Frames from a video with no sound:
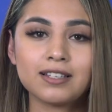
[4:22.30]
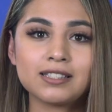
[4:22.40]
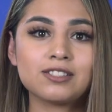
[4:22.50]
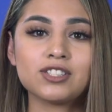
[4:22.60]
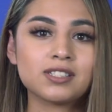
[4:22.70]

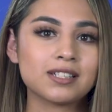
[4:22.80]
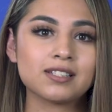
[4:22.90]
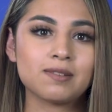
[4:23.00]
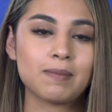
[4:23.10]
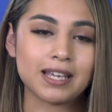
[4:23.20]
looks just
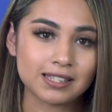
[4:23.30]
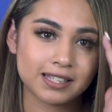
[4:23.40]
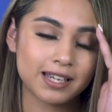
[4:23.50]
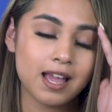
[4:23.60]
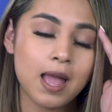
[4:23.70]
as
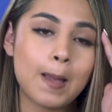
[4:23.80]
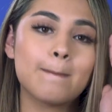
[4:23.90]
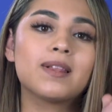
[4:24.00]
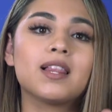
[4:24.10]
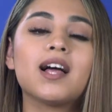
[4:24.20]
amazing.
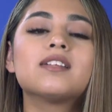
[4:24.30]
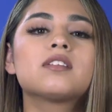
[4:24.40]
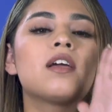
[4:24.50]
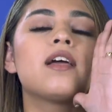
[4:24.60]
Plus,